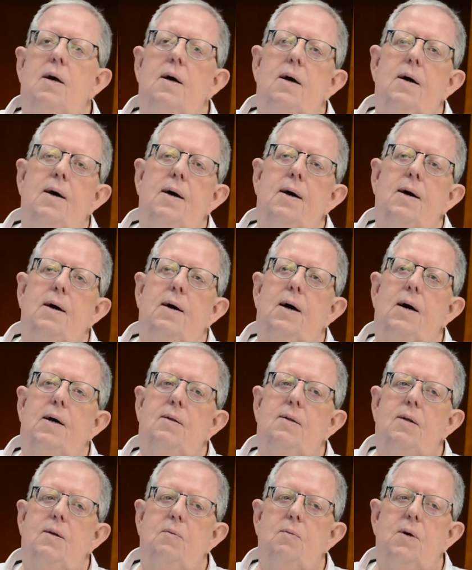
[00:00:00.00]
I
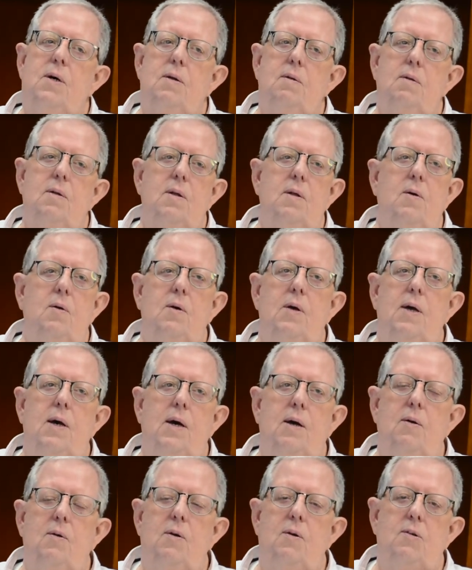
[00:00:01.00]
said, well, okay,
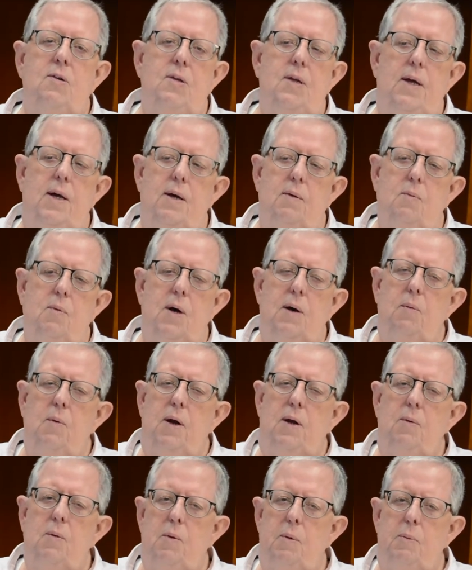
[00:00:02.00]
I don't understand. Why
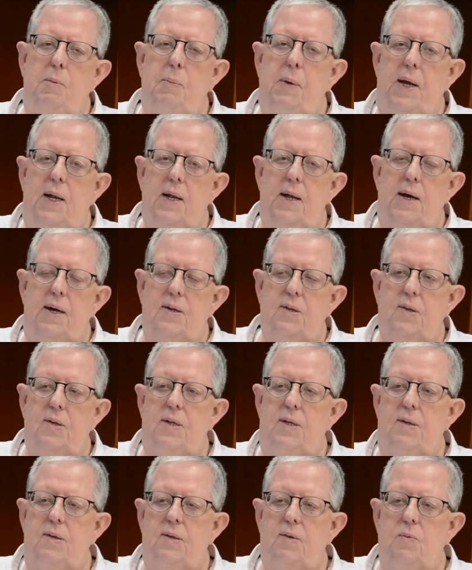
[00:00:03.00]
do you want me to pay less?
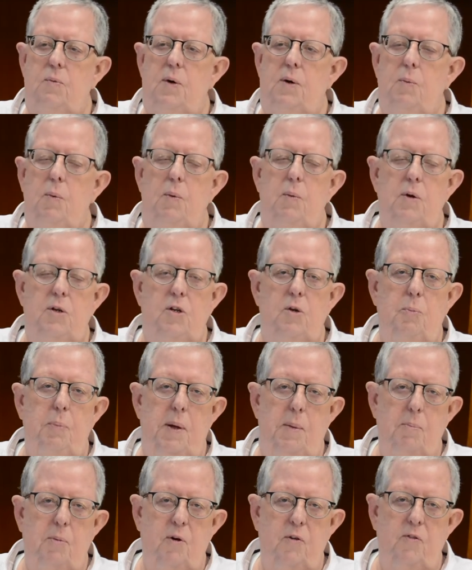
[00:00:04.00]
And he said, well, we want you to
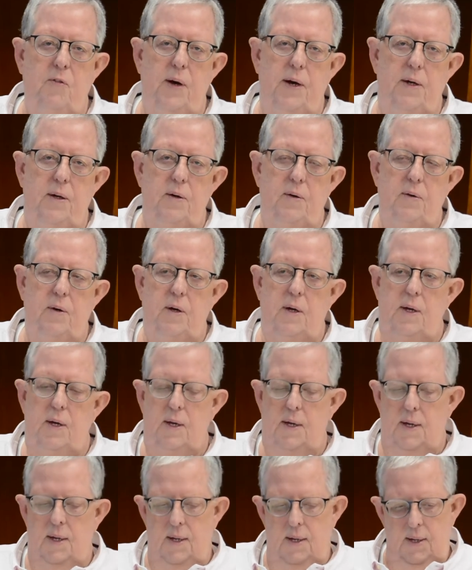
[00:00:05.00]
pay book value.
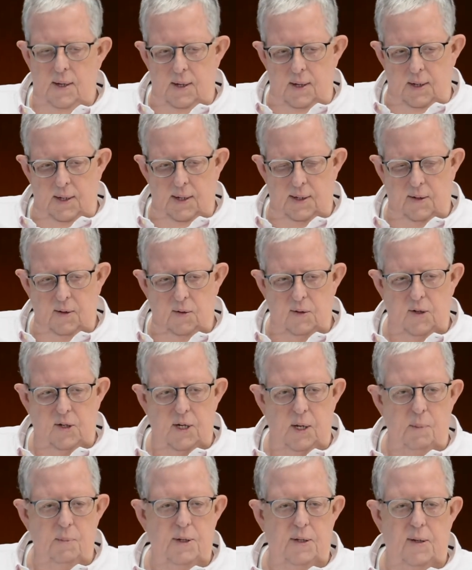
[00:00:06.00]
And I told the
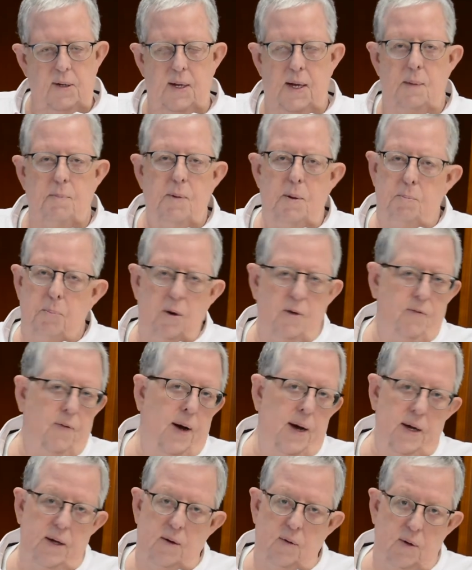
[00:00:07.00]
gentleman at the time, my book
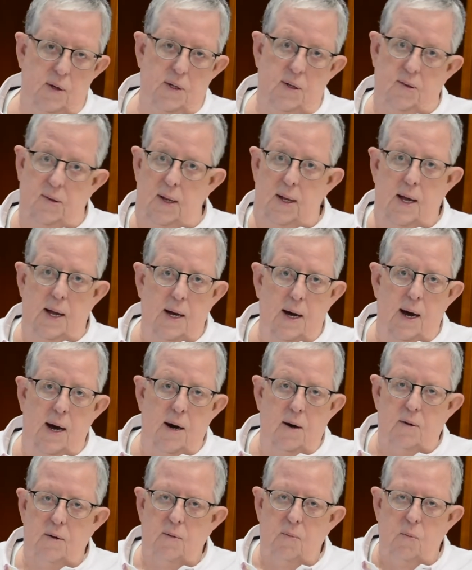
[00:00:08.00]
value is a lot
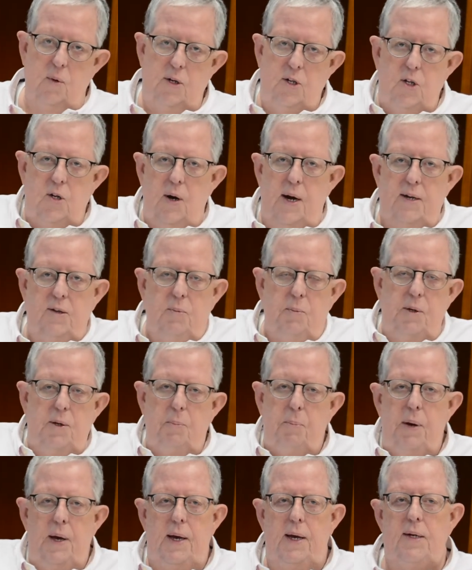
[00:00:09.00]
higher than what you're asking me
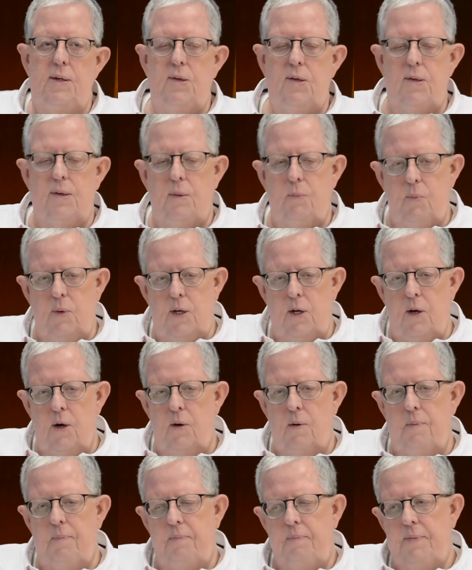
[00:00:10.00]
to pay. He says, we
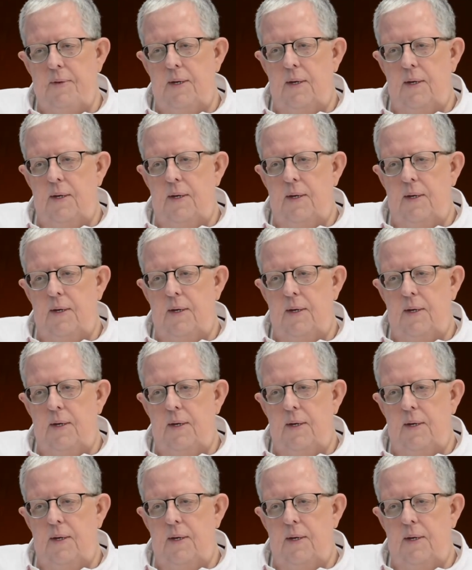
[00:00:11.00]
know,